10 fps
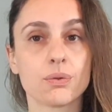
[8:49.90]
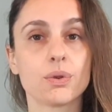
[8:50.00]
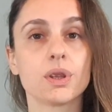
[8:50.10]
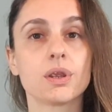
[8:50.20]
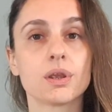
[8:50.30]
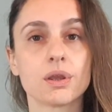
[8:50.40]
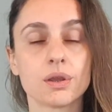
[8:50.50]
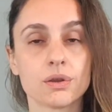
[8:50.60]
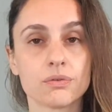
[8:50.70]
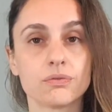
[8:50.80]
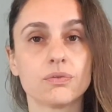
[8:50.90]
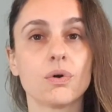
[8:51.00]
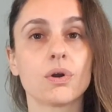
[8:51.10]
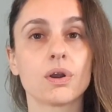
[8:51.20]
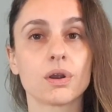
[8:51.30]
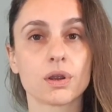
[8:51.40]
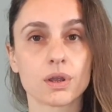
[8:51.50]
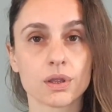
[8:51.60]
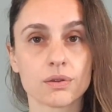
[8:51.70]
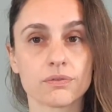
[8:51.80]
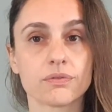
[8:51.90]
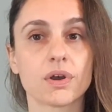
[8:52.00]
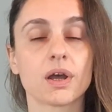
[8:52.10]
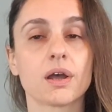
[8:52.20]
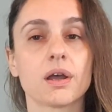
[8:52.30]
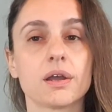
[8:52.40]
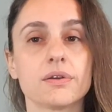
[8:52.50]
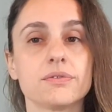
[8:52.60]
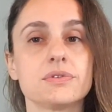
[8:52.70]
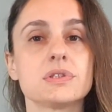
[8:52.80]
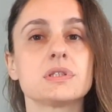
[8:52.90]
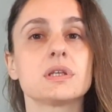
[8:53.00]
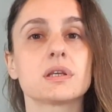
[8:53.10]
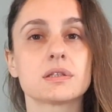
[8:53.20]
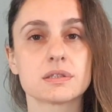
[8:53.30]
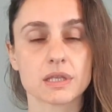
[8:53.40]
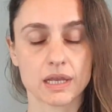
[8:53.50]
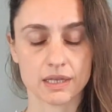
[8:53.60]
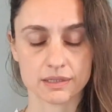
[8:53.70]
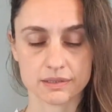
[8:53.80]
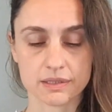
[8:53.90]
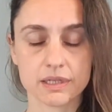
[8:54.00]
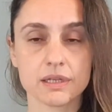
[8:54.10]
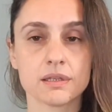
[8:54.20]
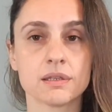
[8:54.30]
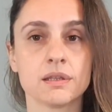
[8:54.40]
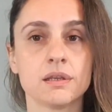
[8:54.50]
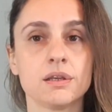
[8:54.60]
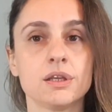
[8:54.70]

Three, four, five, six. and in.